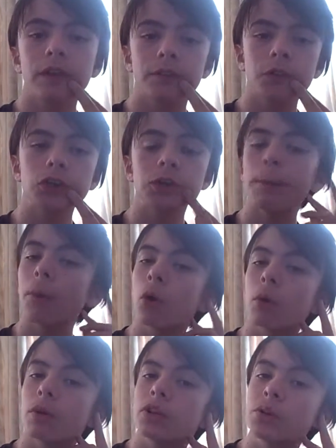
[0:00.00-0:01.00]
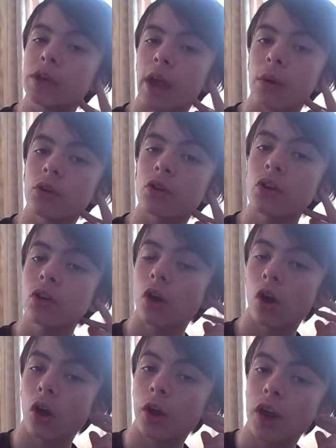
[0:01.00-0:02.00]
First time Pokemon you counter
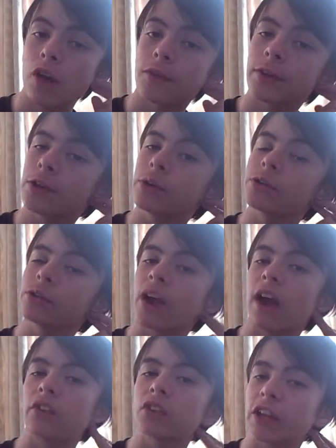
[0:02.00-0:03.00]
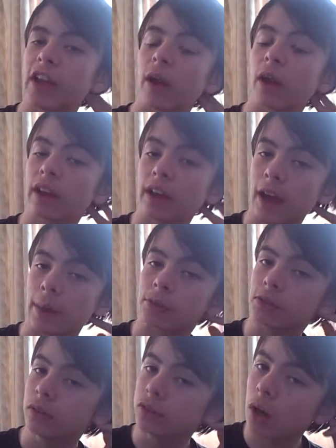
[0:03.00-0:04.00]
on every route you have to ca
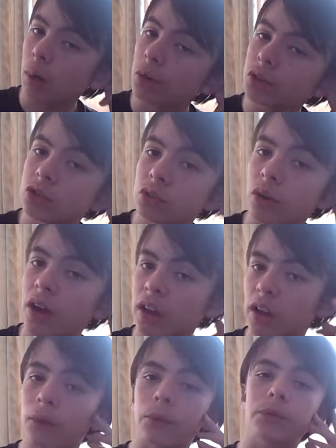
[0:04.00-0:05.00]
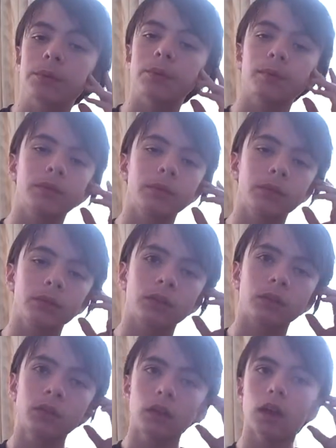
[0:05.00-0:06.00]
capture. Doubles do not count.
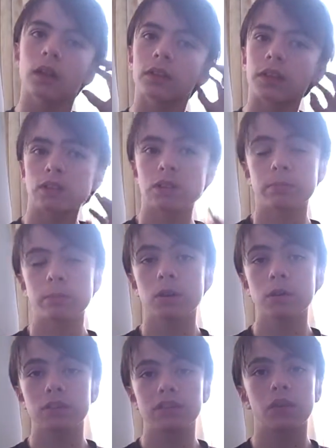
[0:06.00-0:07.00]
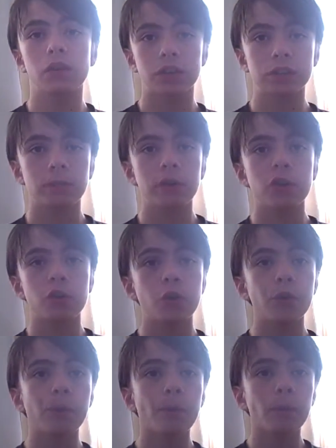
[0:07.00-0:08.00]
That's pretty much self-explanatory.